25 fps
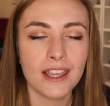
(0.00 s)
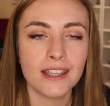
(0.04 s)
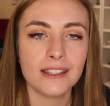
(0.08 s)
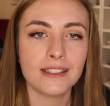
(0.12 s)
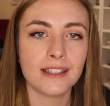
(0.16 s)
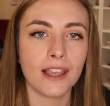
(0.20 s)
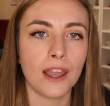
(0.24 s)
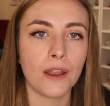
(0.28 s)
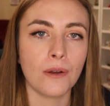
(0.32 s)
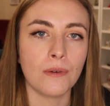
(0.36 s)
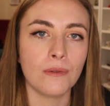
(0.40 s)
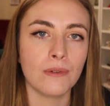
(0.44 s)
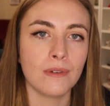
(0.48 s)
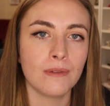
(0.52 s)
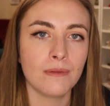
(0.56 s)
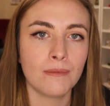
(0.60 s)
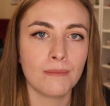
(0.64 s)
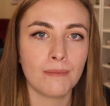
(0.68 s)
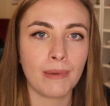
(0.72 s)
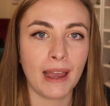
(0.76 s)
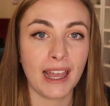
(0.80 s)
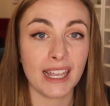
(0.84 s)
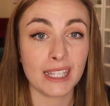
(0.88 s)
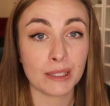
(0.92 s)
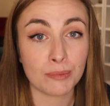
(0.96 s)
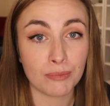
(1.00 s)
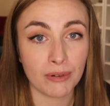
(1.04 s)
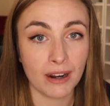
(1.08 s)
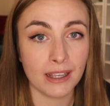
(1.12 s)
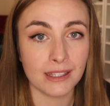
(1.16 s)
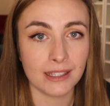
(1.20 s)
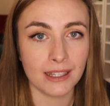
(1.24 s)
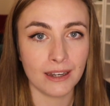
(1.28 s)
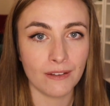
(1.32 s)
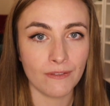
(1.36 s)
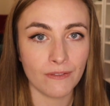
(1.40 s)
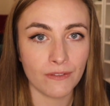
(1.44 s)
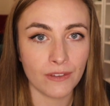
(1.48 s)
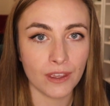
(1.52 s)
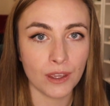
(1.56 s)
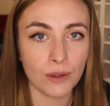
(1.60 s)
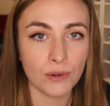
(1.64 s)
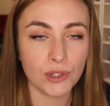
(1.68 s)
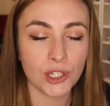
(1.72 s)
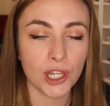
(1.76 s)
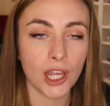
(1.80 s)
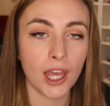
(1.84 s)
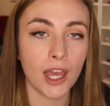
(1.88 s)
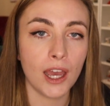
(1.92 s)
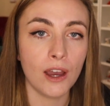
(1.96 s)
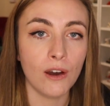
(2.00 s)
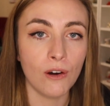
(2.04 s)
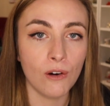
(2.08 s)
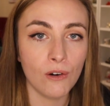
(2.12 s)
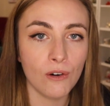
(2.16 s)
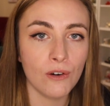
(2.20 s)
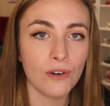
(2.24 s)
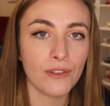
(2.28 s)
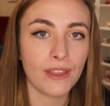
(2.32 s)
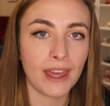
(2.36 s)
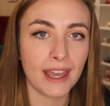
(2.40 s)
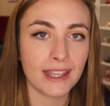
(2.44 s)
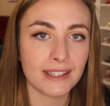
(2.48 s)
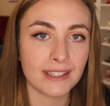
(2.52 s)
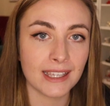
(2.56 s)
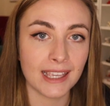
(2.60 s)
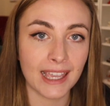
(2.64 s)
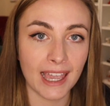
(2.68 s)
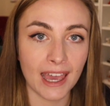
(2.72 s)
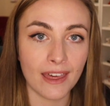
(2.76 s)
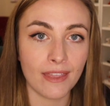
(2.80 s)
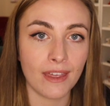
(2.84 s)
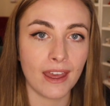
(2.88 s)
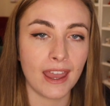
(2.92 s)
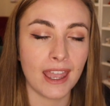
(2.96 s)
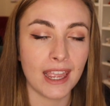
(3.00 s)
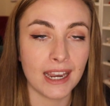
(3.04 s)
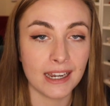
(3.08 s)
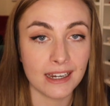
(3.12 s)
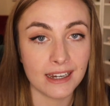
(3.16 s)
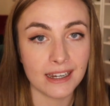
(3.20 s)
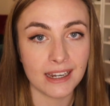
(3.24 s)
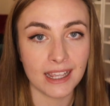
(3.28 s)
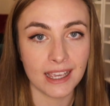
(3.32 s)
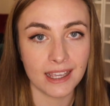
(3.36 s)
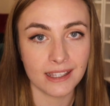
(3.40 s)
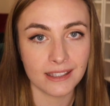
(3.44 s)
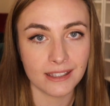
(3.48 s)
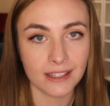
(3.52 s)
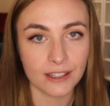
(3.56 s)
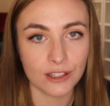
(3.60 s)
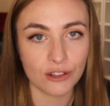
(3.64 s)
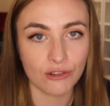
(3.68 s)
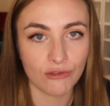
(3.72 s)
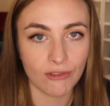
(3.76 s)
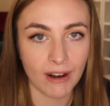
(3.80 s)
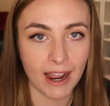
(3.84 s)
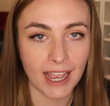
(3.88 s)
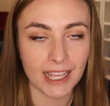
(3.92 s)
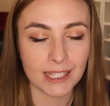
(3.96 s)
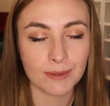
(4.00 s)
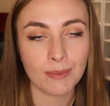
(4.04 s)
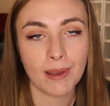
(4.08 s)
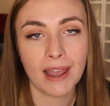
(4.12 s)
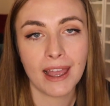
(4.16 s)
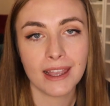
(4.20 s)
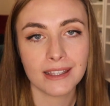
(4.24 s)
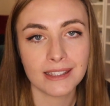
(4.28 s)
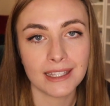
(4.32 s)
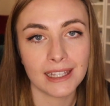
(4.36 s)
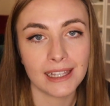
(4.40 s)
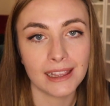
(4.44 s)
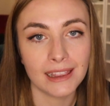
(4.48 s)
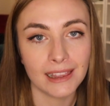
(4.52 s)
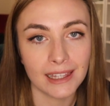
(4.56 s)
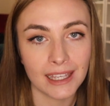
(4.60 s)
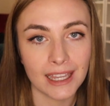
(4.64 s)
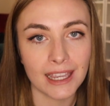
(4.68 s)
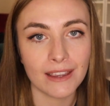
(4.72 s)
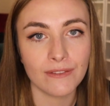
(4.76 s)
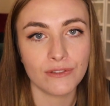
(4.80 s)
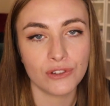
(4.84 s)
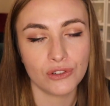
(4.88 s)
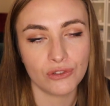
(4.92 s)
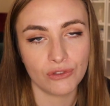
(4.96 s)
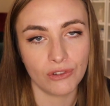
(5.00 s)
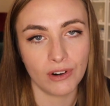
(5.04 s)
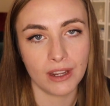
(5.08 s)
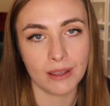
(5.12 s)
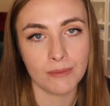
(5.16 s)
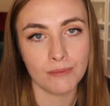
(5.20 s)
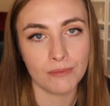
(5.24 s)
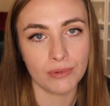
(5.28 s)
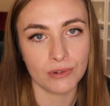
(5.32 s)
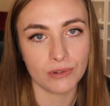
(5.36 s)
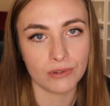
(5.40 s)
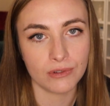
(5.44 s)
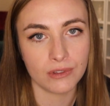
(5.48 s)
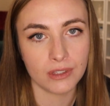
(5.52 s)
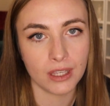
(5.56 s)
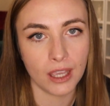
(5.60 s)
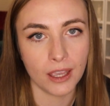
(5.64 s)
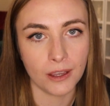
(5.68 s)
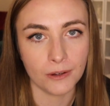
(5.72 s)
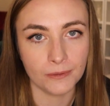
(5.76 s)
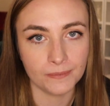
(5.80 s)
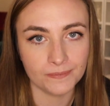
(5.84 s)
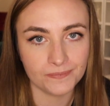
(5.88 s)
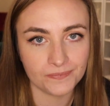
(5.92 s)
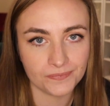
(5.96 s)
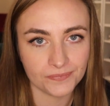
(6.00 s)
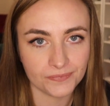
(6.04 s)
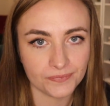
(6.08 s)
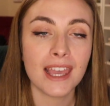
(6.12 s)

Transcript: So past, present and future are all there together in Aeneas' grasp as he leaves Troy in Book 2.